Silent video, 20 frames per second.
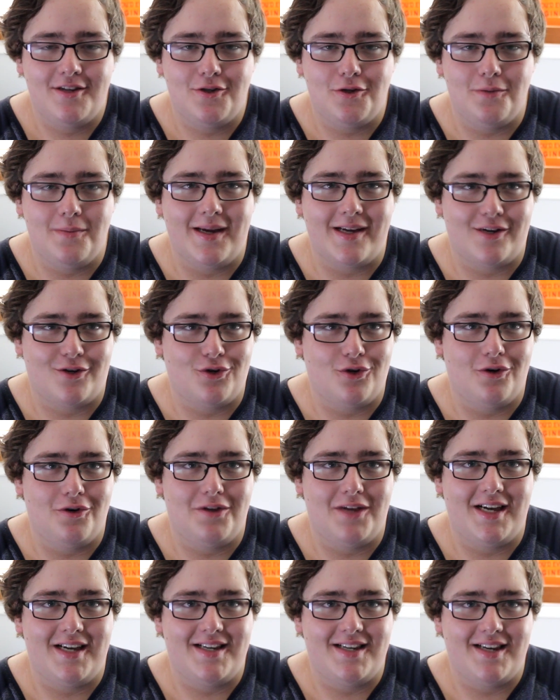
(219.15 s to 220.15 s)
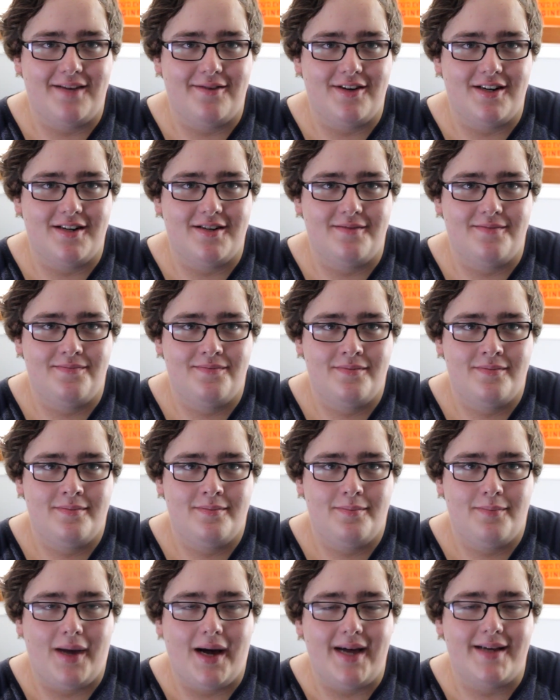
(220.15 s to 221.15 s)
to make sure they never
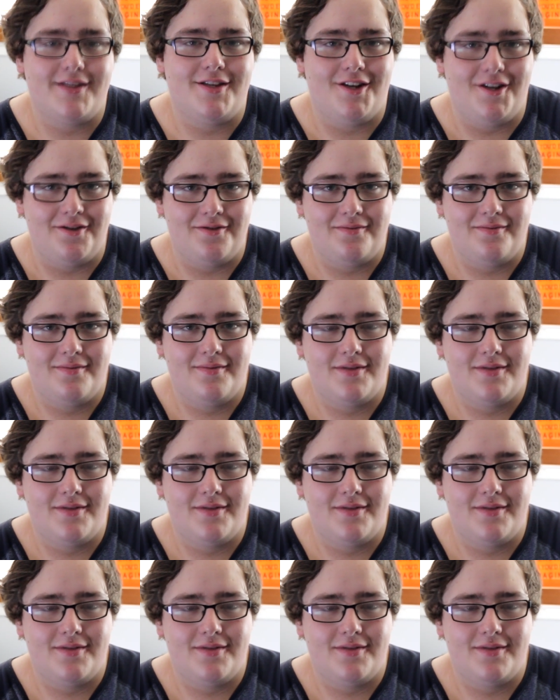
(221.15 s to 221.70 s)
pass on.